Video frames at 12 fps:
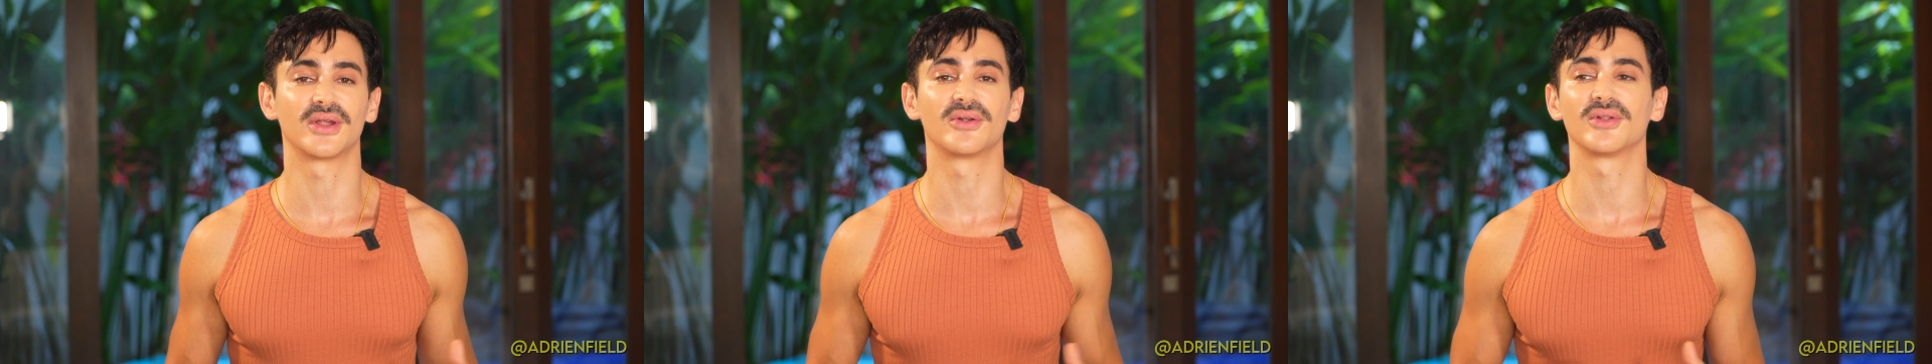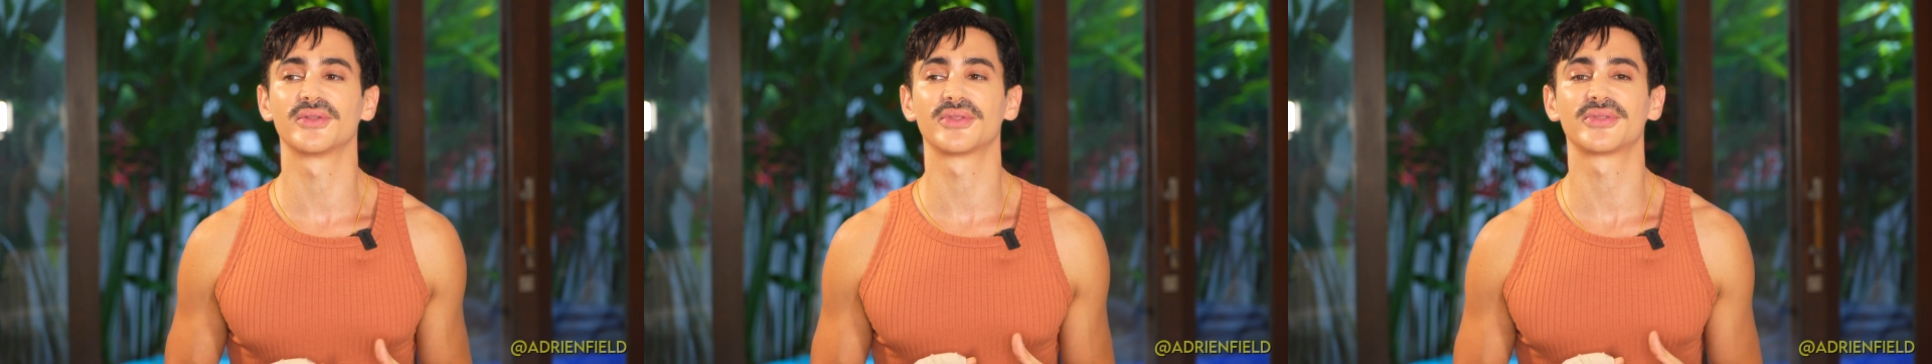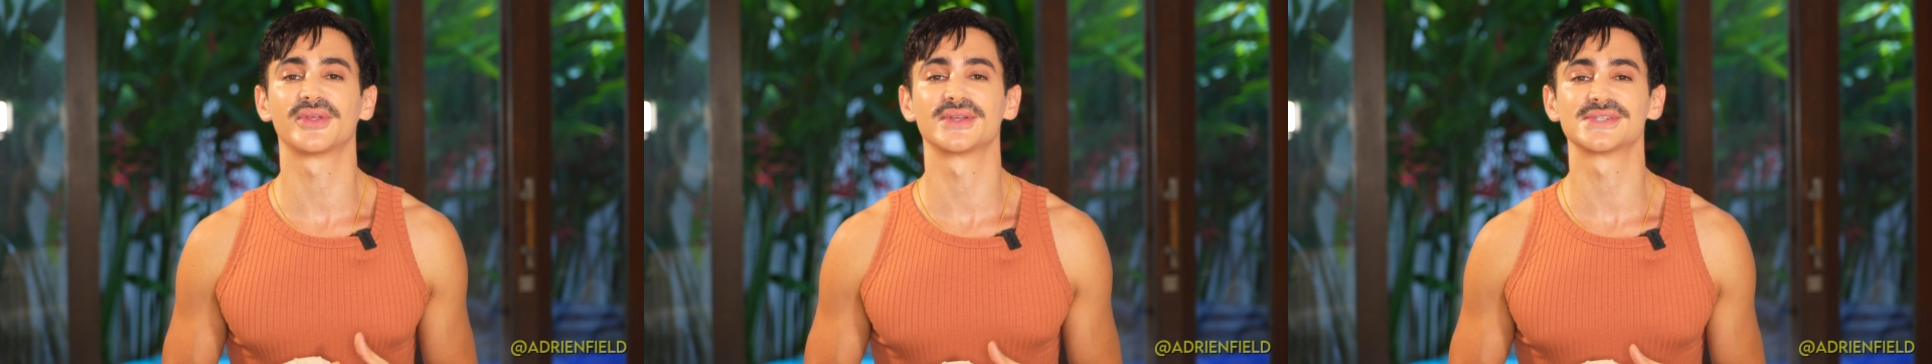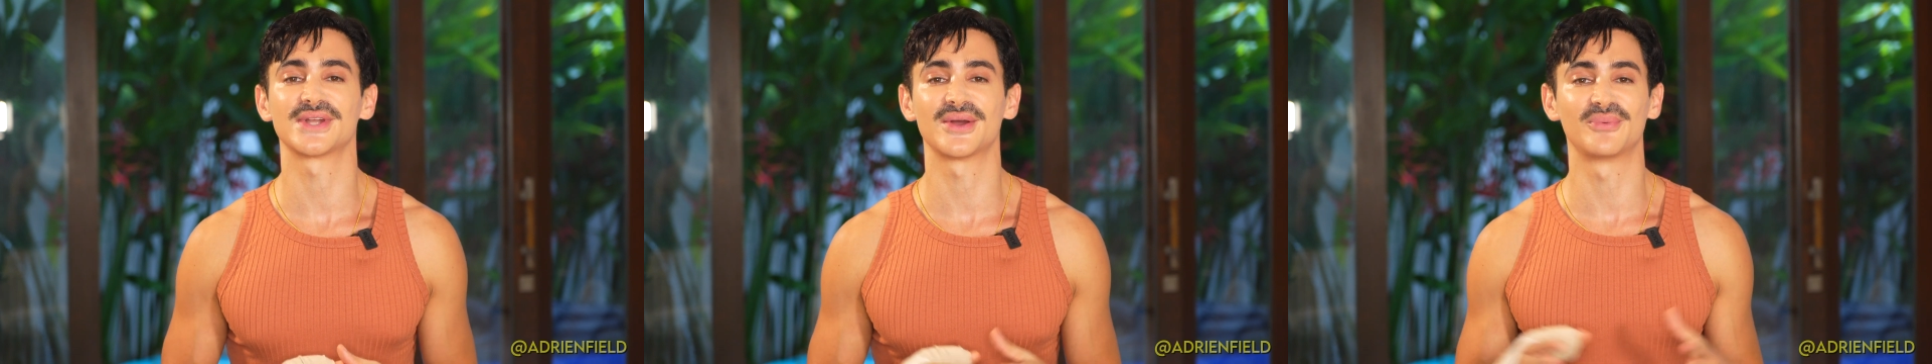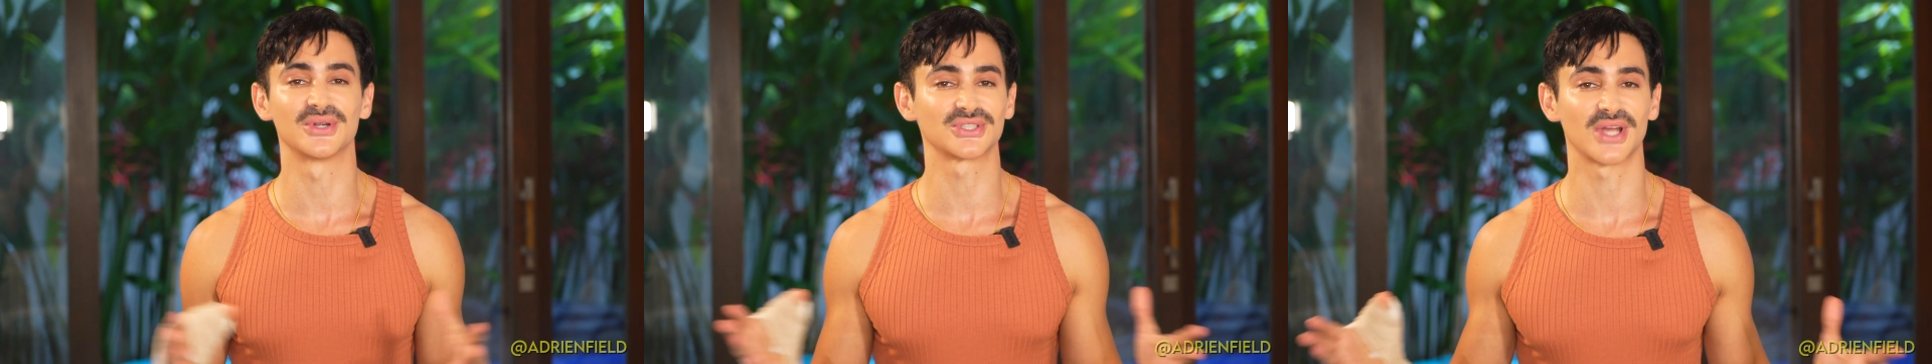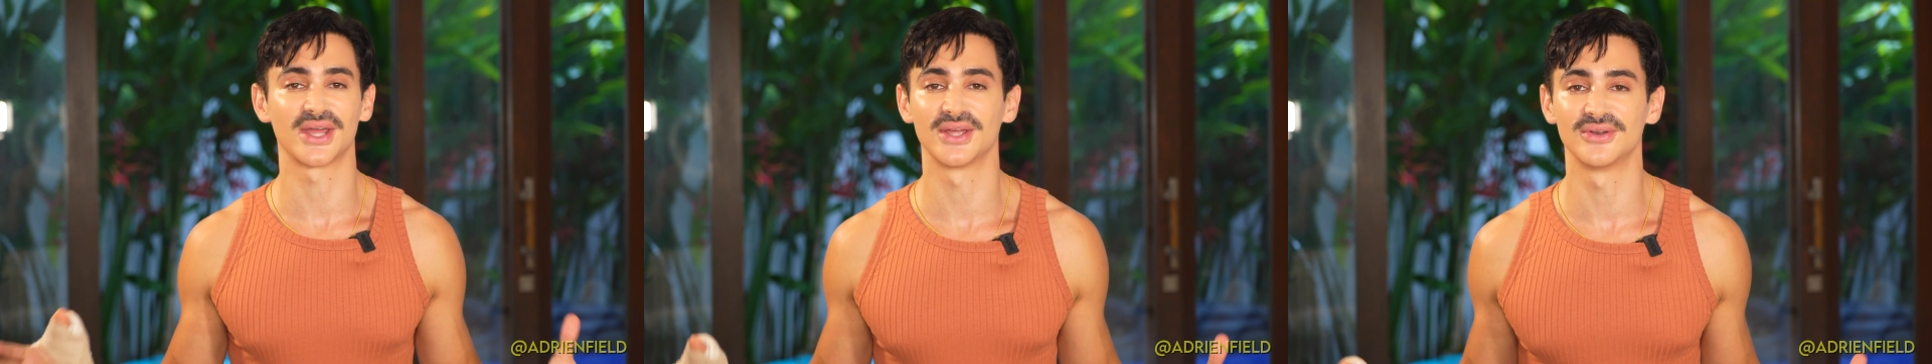and all of the things that I
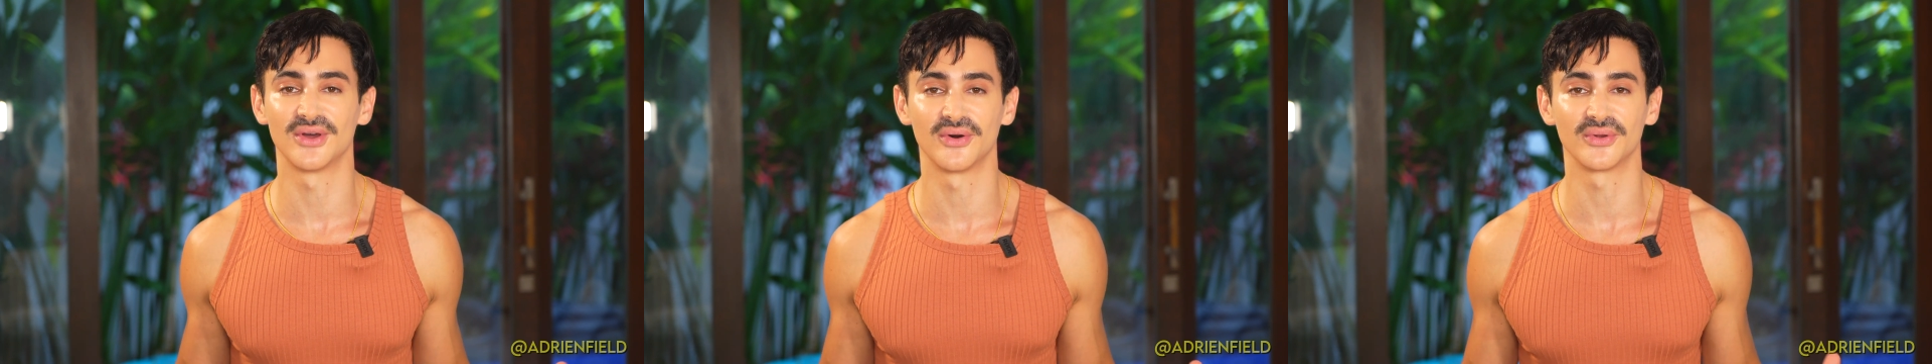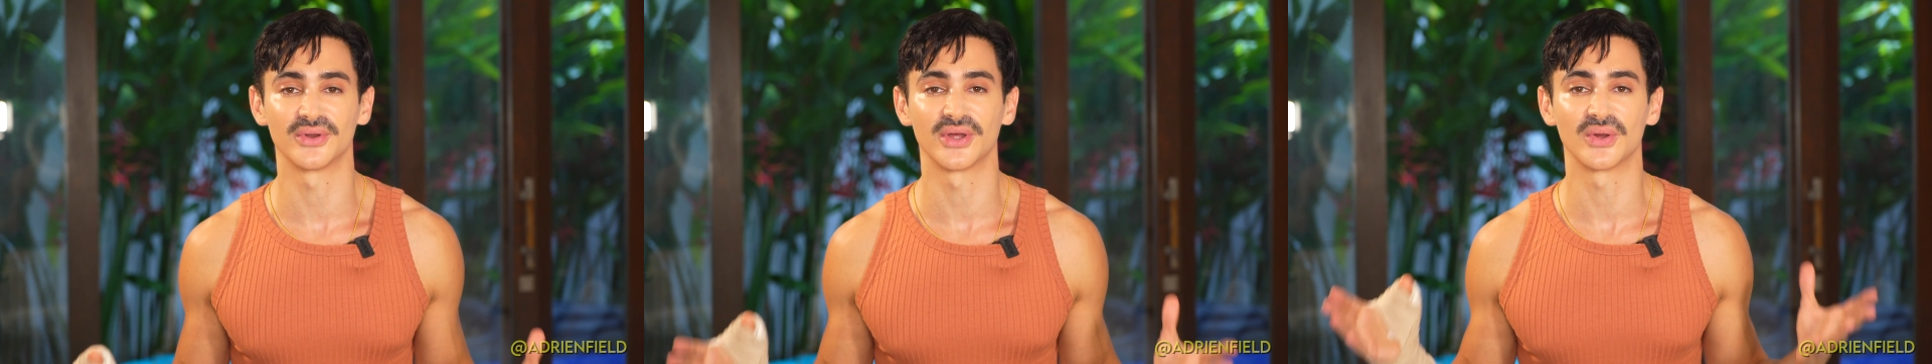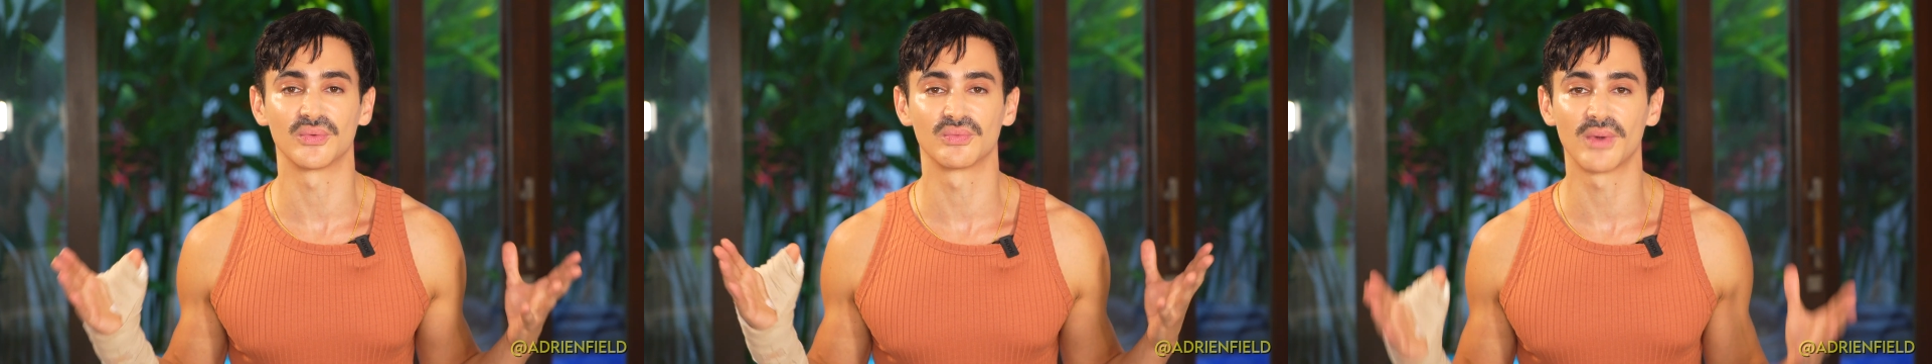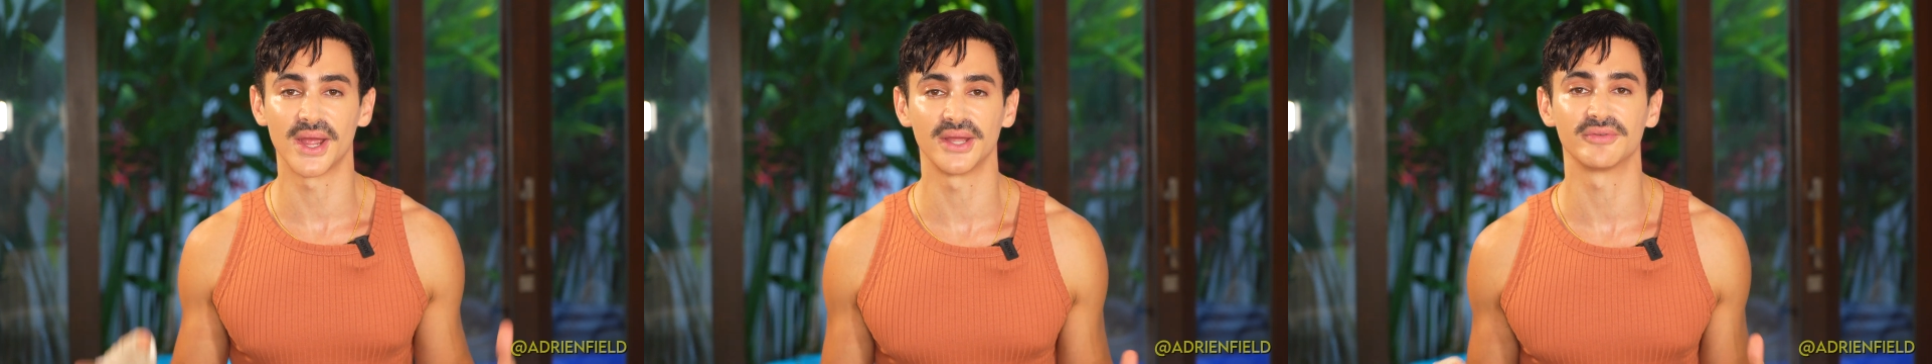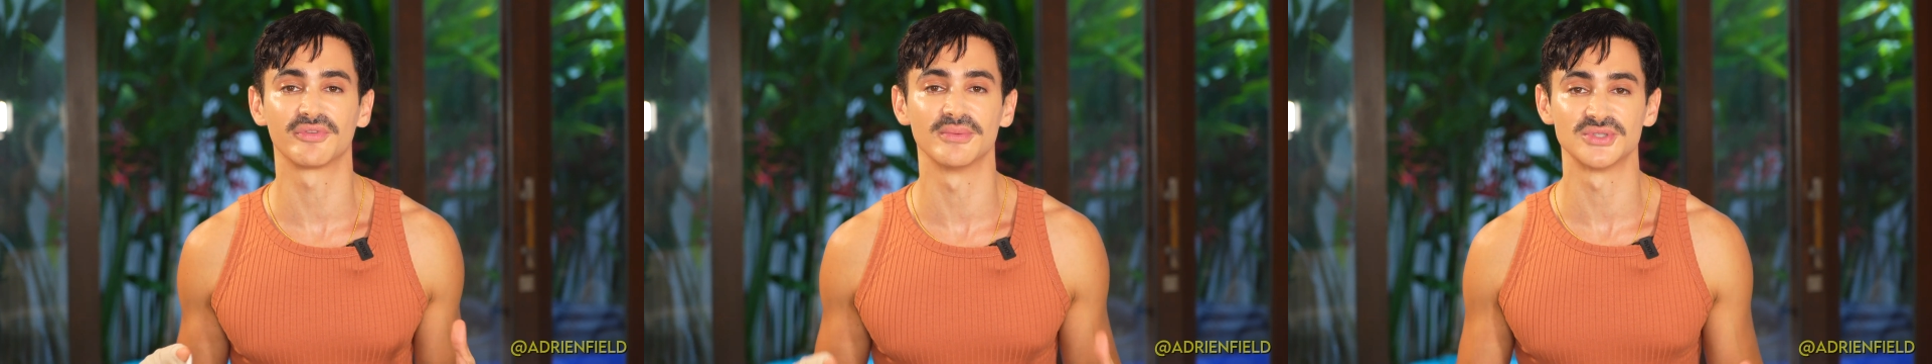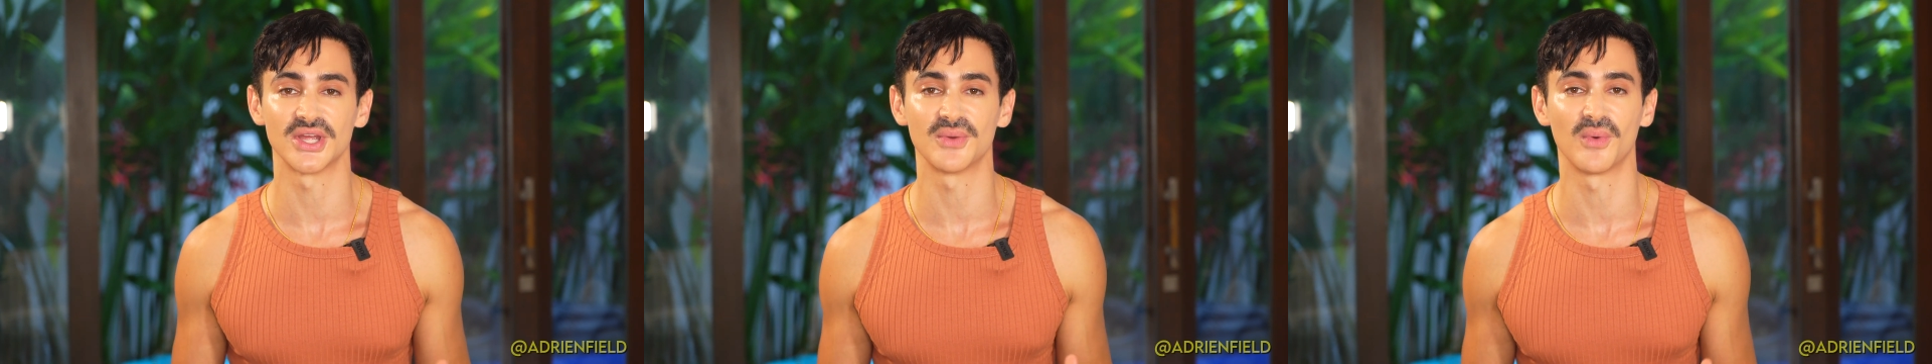wish I had known right
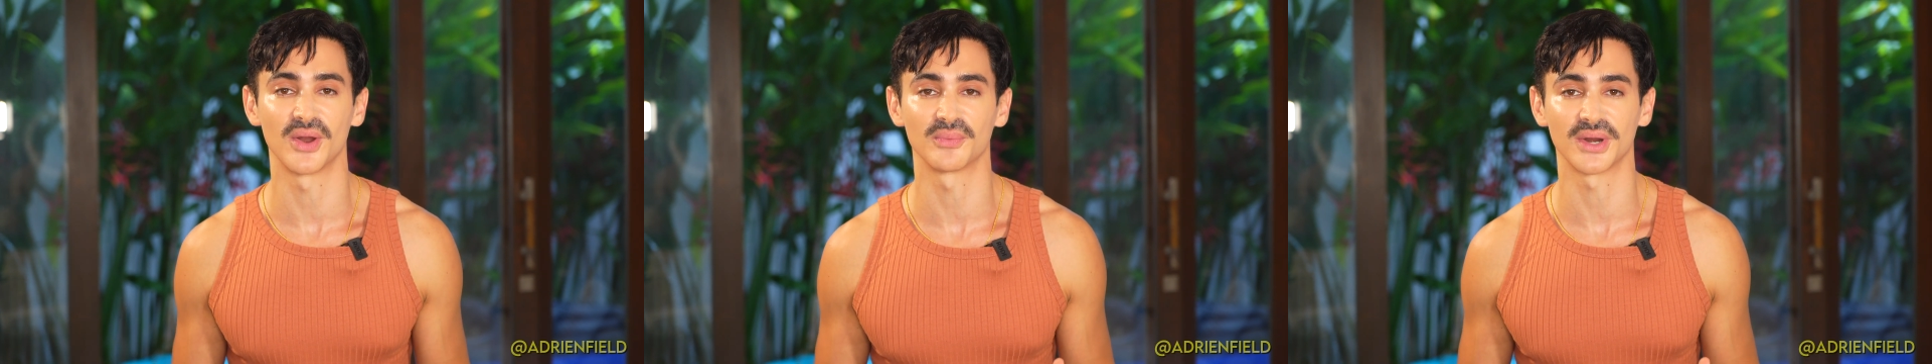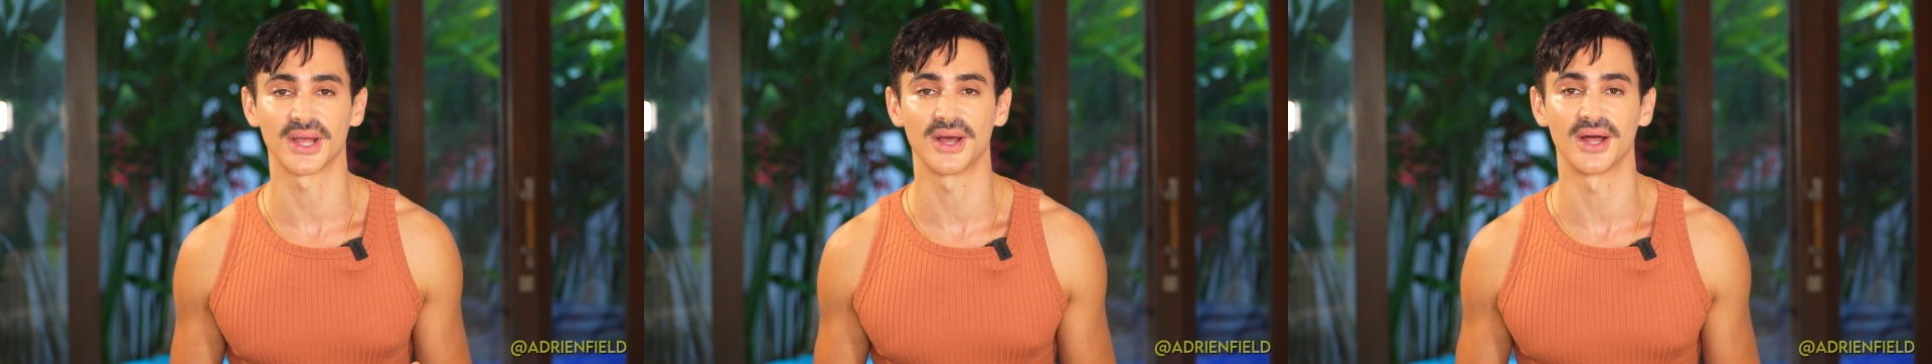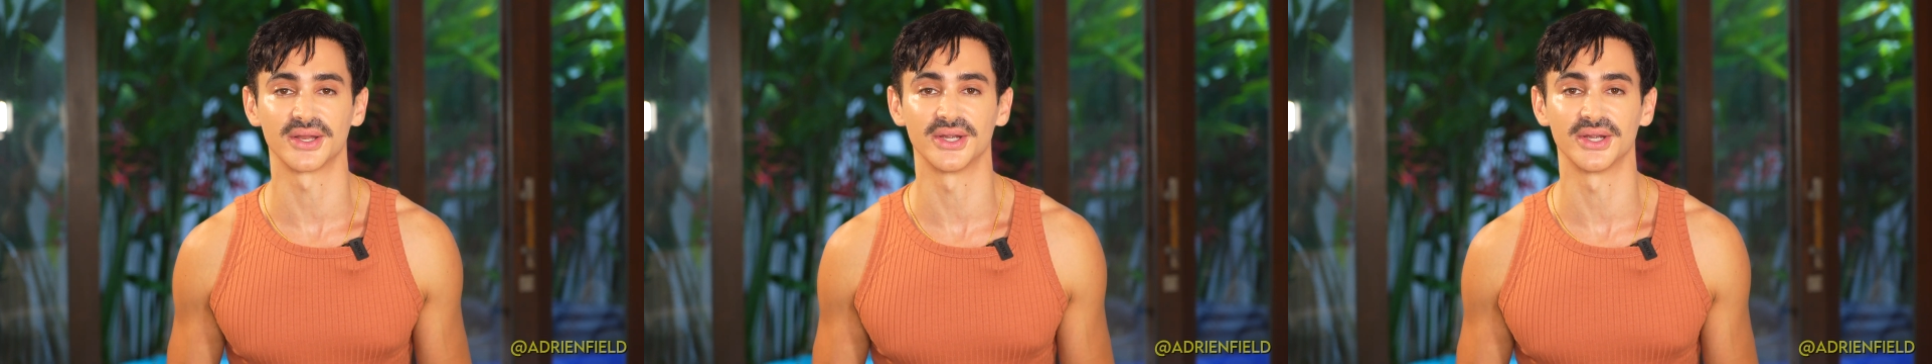from day one when I got